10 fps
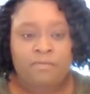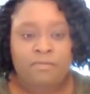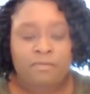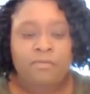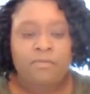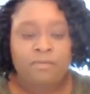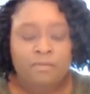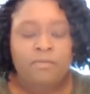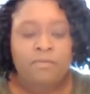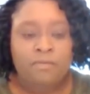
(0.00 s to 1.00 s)

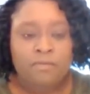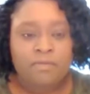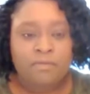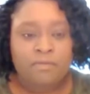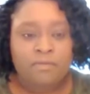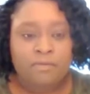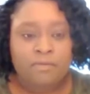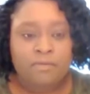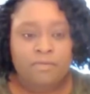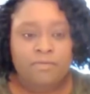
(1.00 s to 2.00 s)

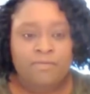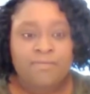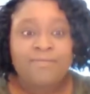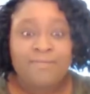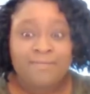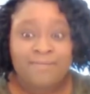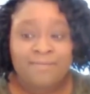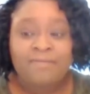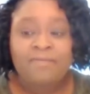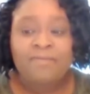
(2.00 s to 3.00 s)

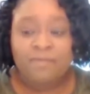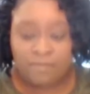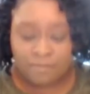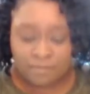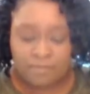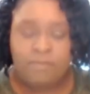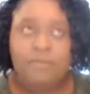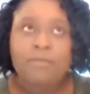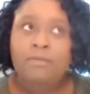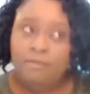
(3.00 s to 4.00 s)

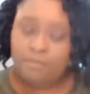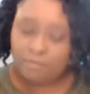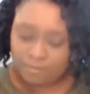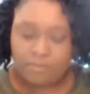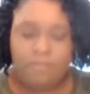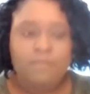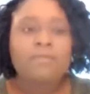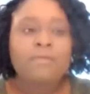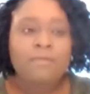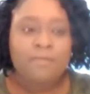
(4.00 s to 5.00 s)

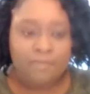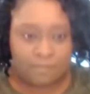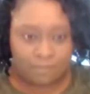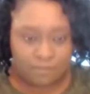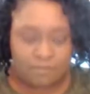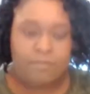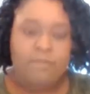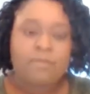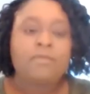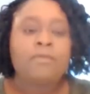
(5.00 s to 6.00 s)

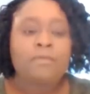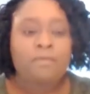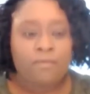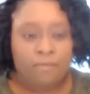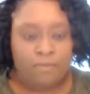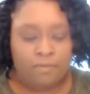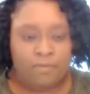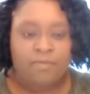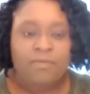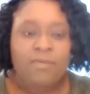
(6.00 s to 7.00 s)

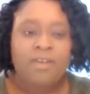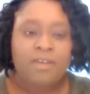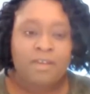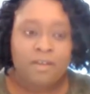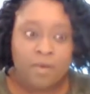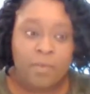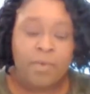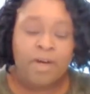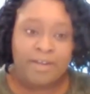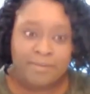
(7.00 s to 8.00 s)
[no speech]